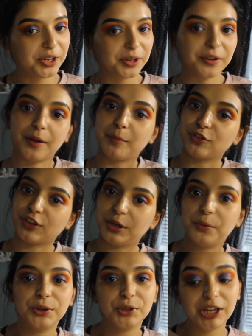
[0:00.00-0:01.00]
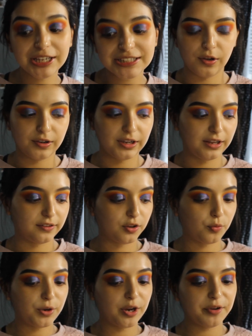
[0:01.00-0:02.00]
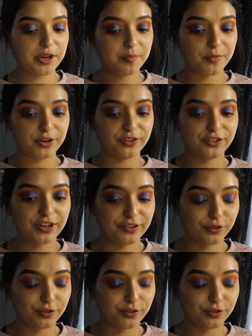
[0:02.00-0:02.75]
I'm gonna try it with you guys. Okay, so we already moisturized,